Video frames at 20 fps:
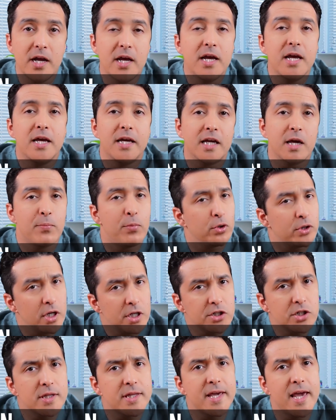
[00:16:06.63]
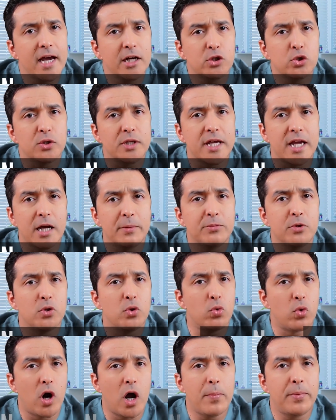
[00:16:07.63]
It can potentially actually help the
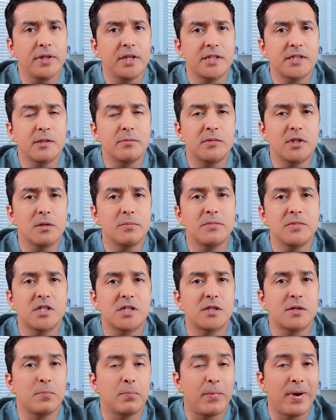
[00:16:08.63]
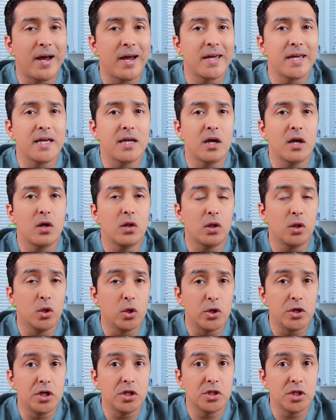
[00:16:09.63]
neuropathy symptoms by
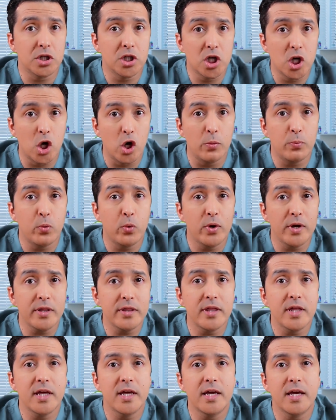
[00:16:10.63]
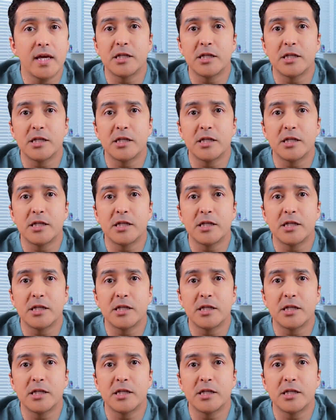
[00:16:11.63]
learning to cope with,